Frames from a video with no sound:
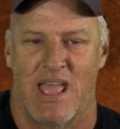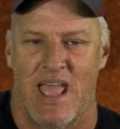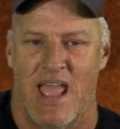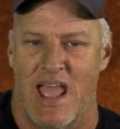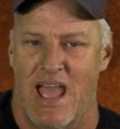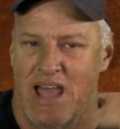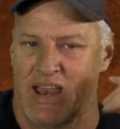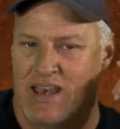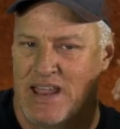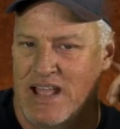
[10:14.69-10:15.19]

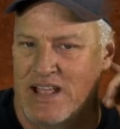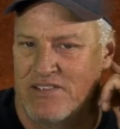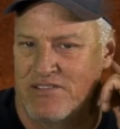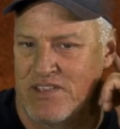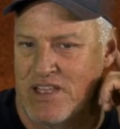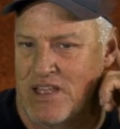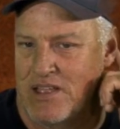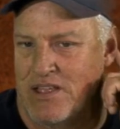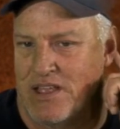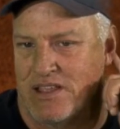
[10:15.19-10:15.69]
And
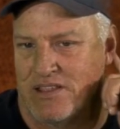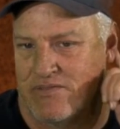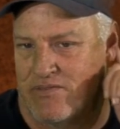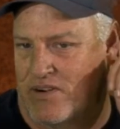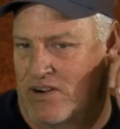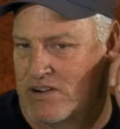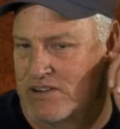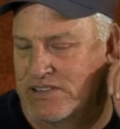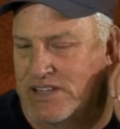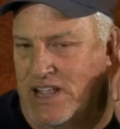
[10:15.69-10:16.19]
as
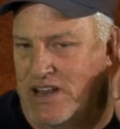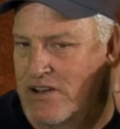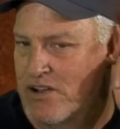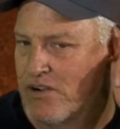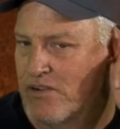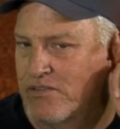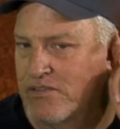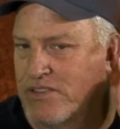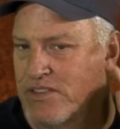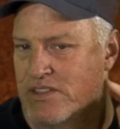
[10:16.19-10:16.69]
far as I
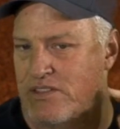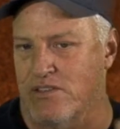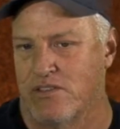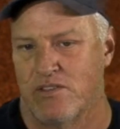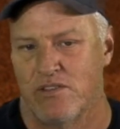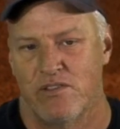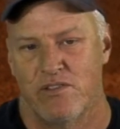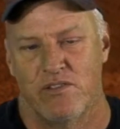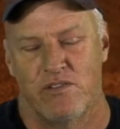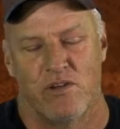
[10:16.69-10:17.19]
know,
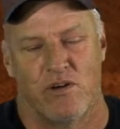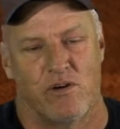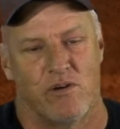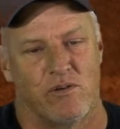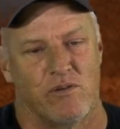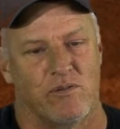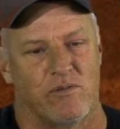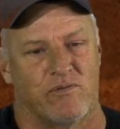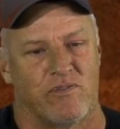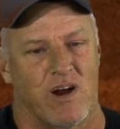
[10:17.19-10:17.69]

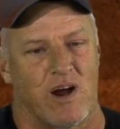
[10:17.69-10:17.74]
no